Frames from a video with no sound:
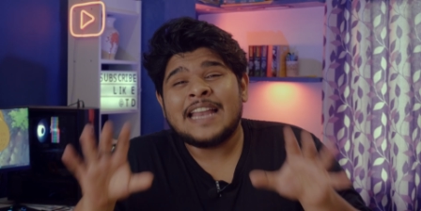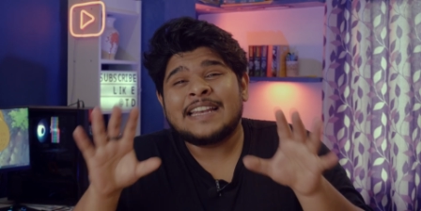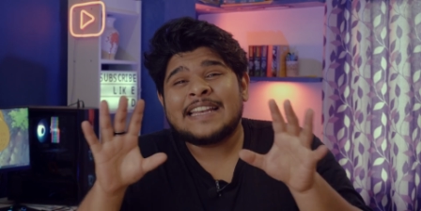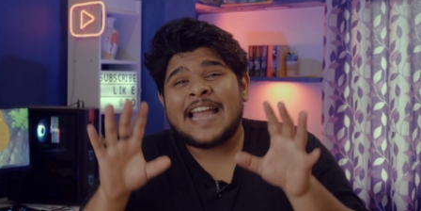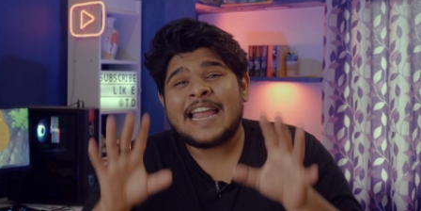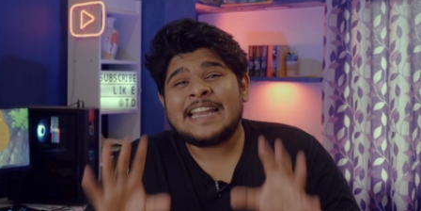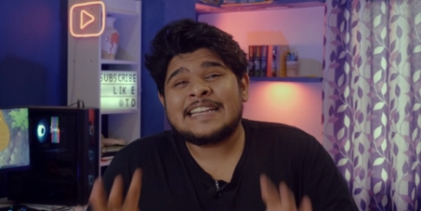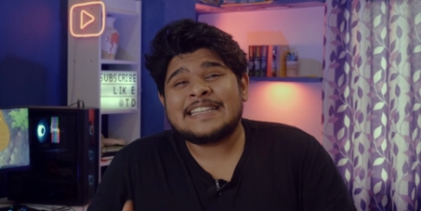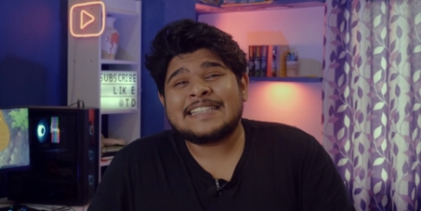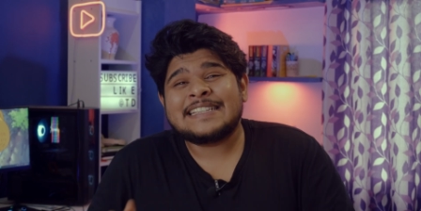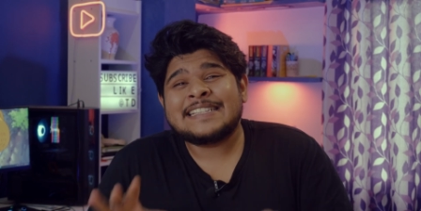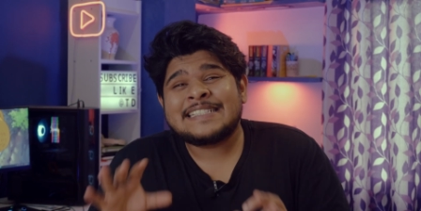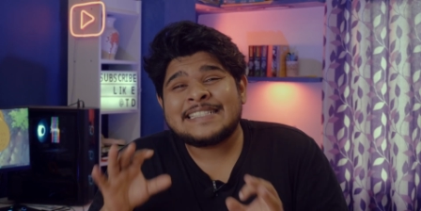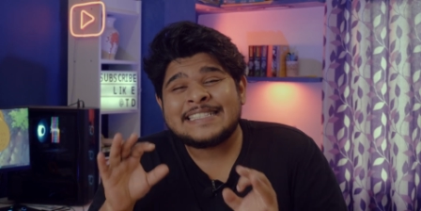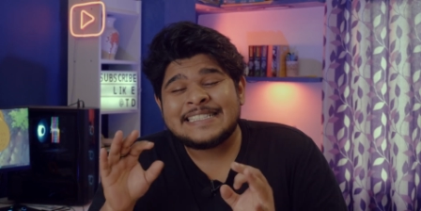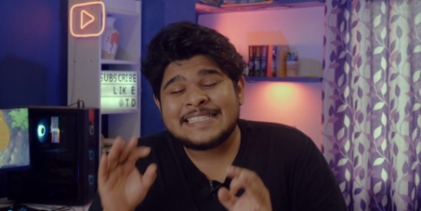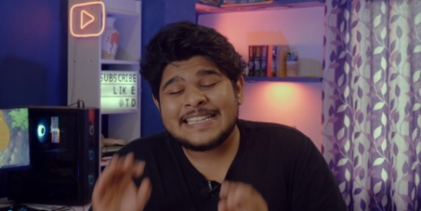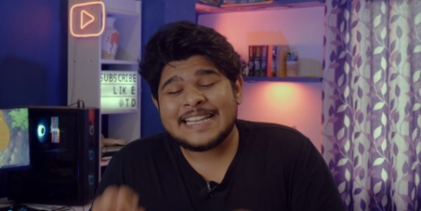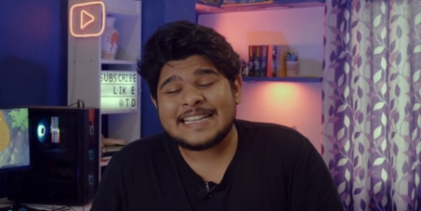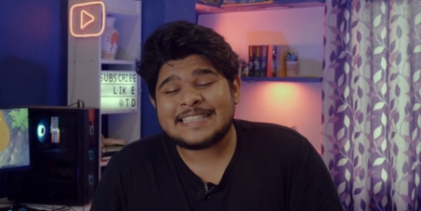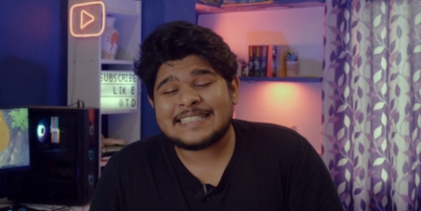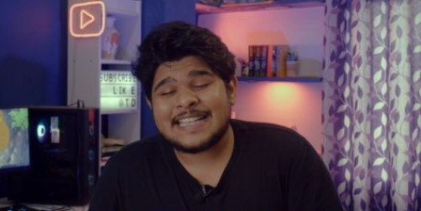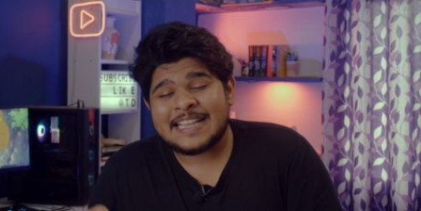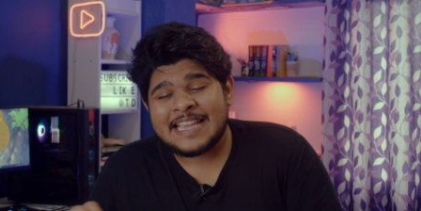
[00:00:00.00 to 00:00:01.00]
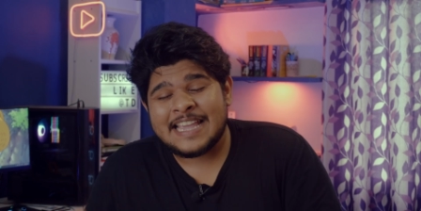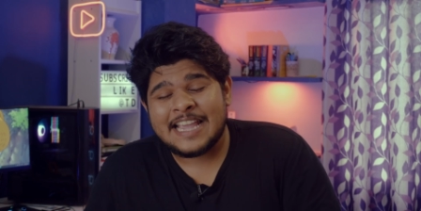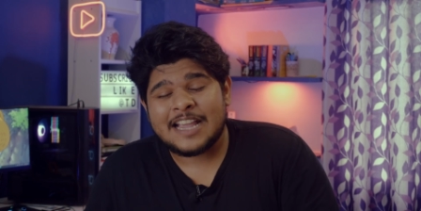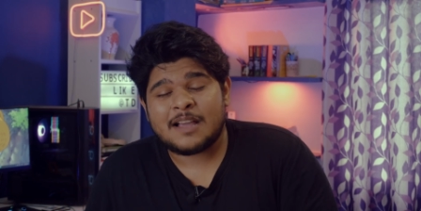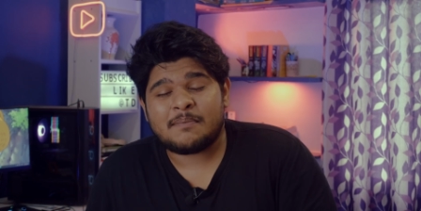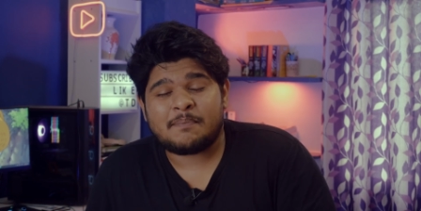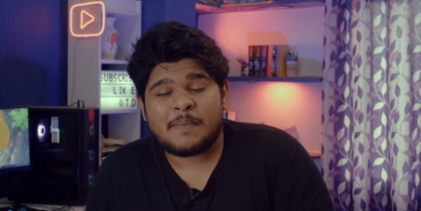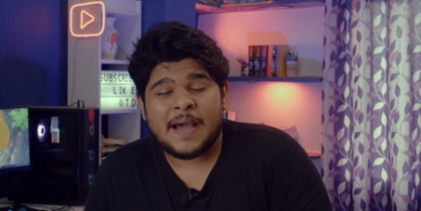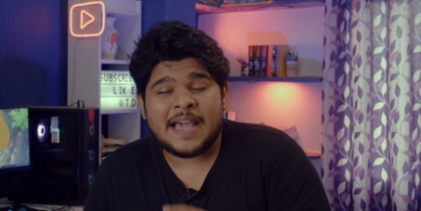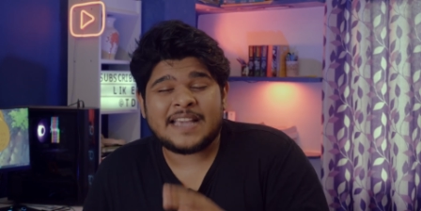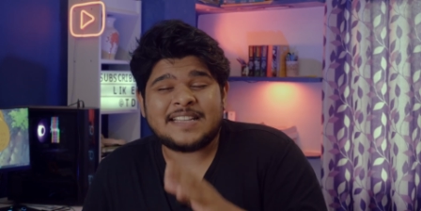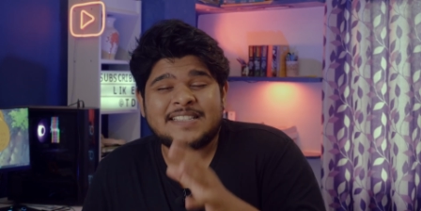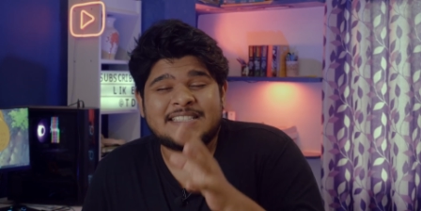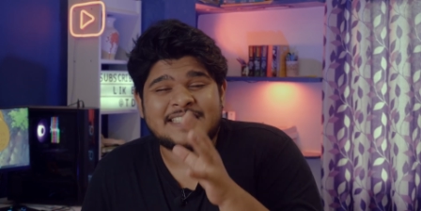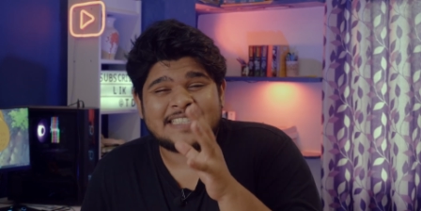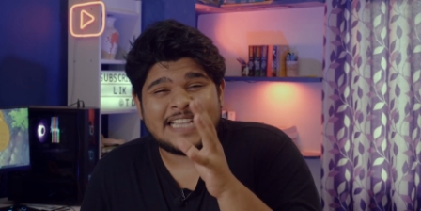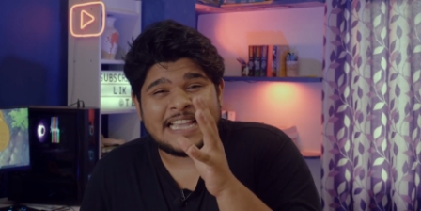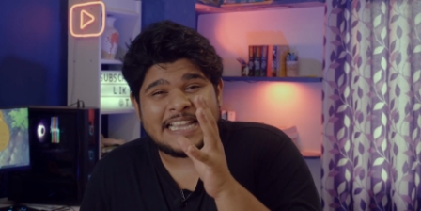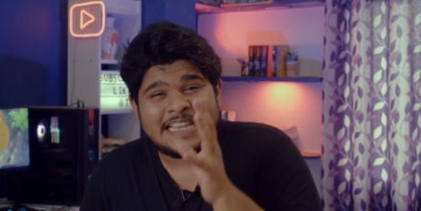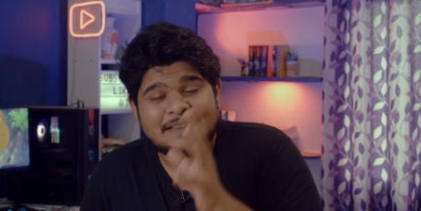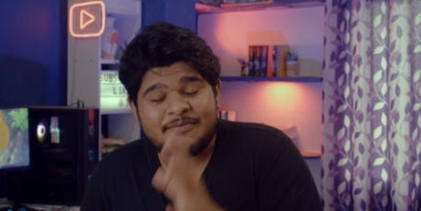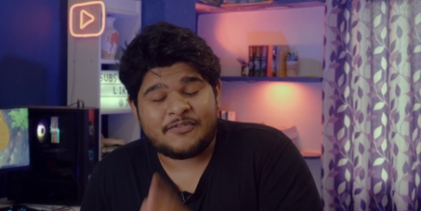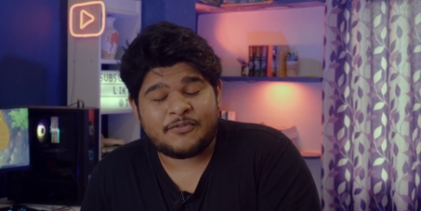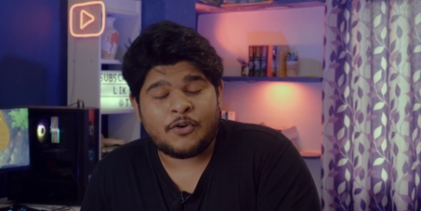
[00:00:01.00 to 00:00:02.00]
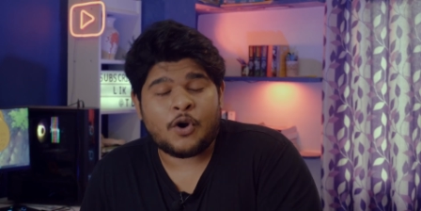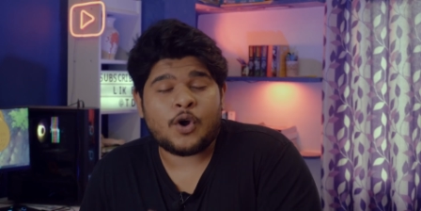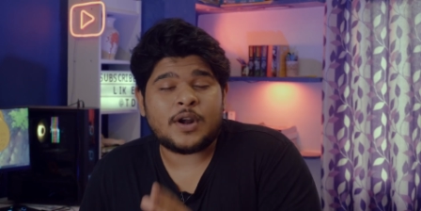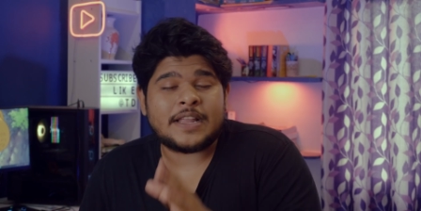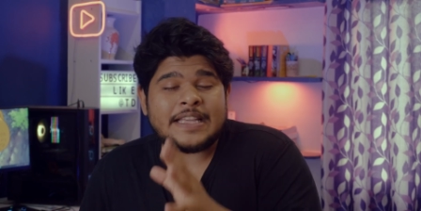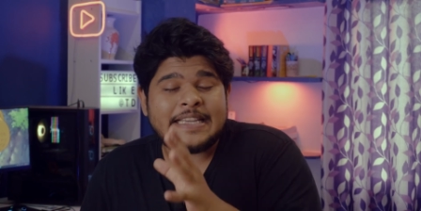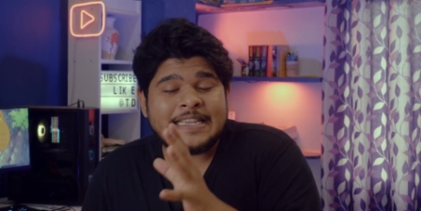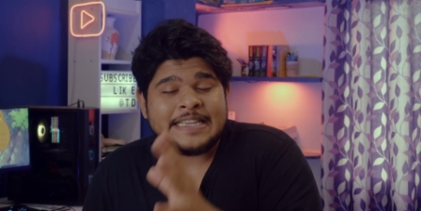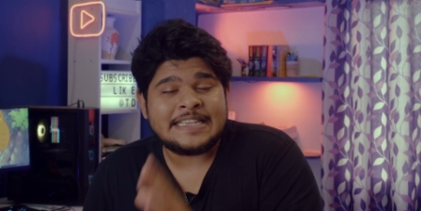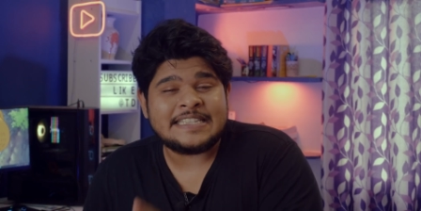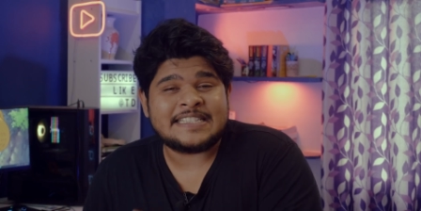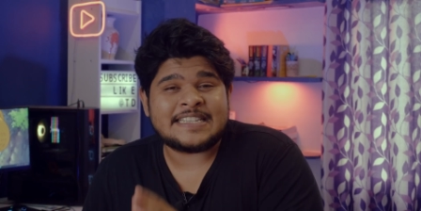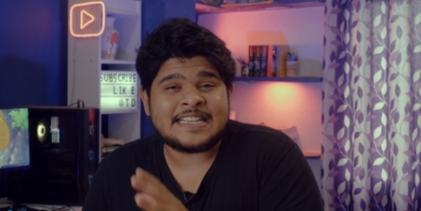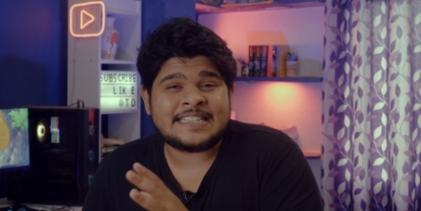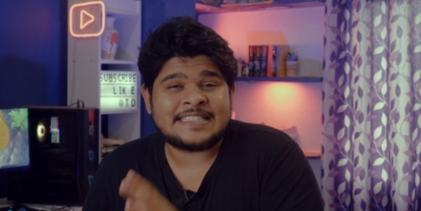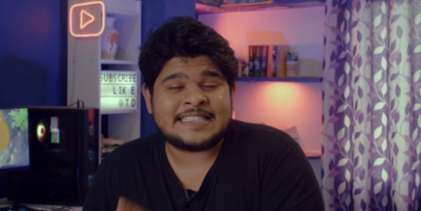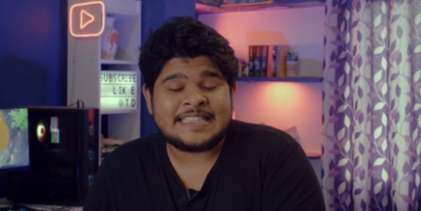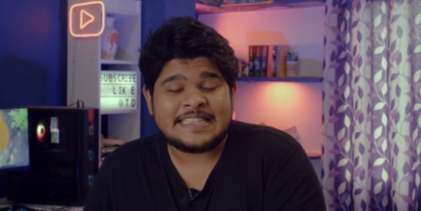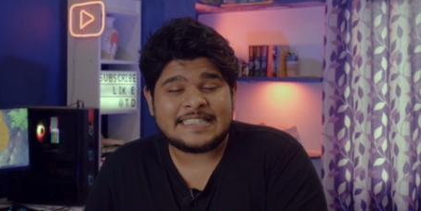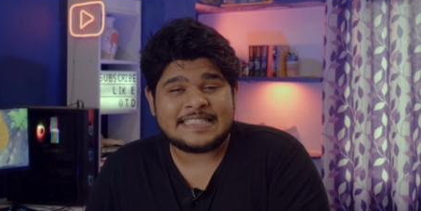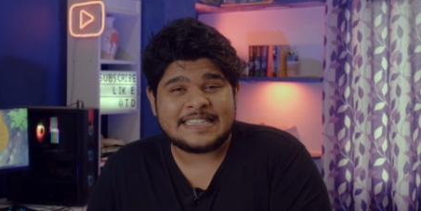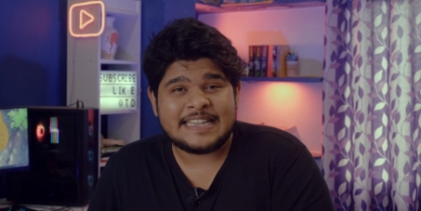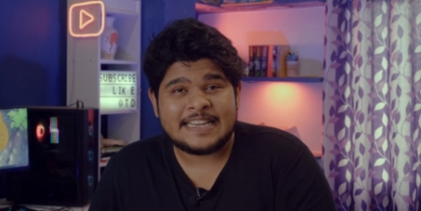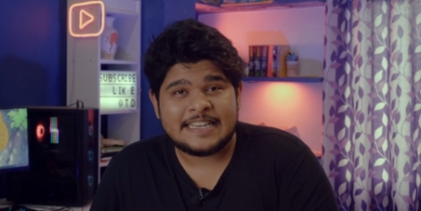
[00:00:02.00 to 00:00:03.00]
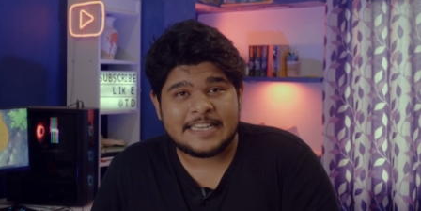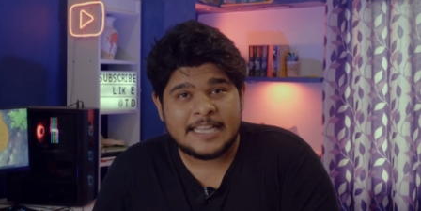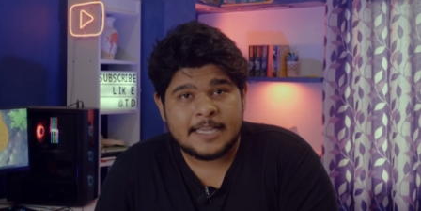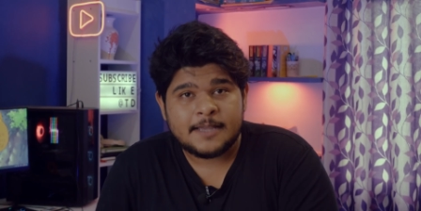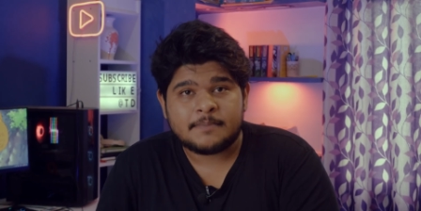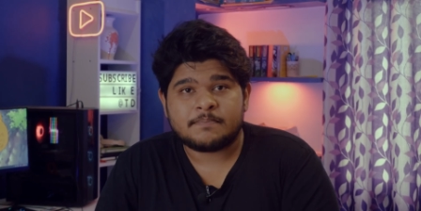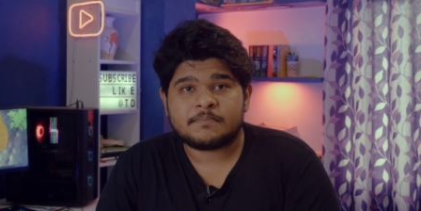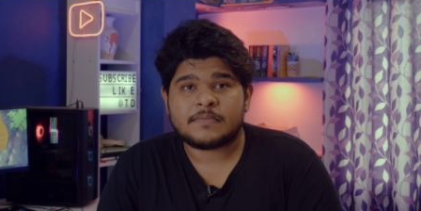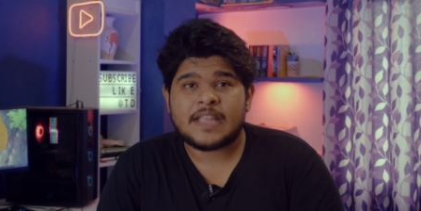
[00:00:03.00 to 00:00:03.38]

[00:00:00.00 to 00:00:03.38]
96 gigabytes for each CCD.